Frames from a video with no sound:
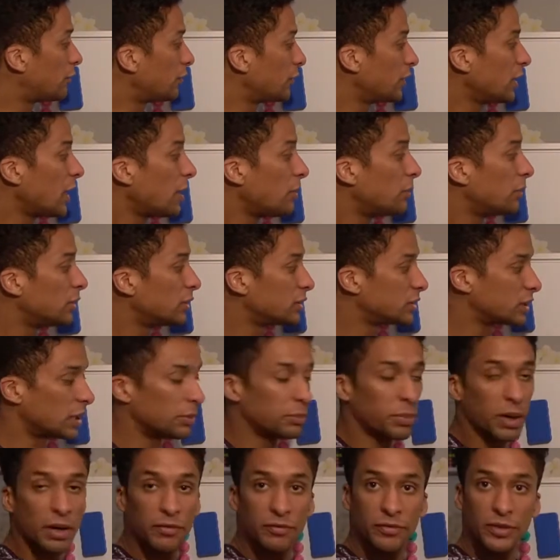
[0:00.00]
numbers
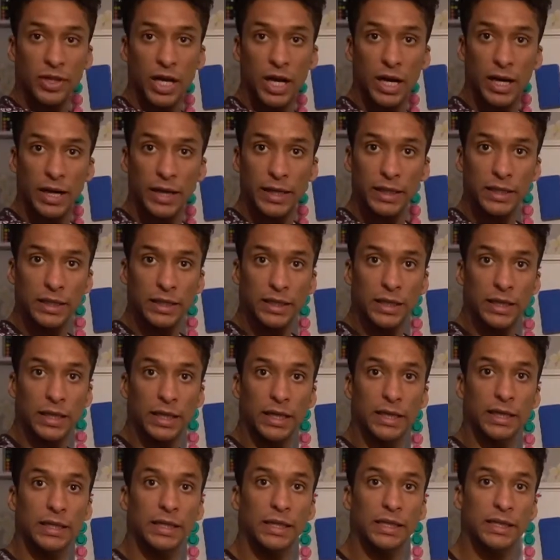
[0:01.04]
above 9
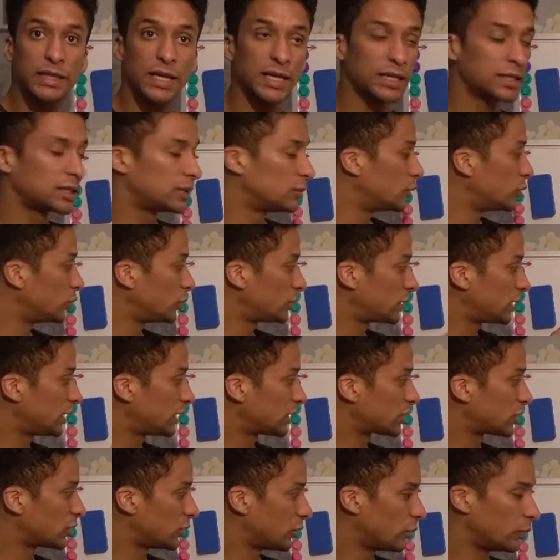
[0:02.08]
in the decimal
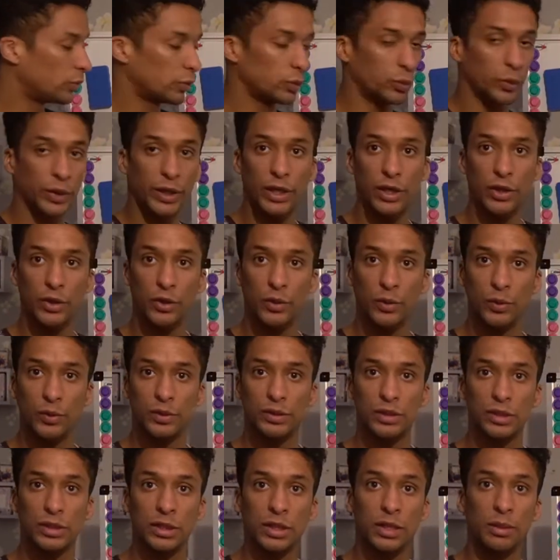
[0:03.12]
system, we
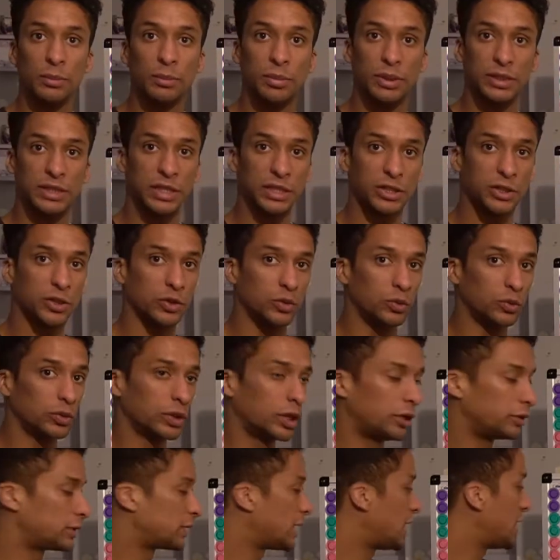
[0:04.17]
use positional
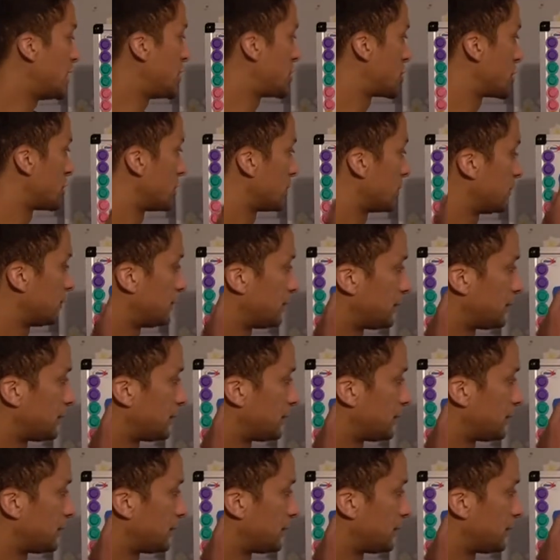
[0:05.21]
notation.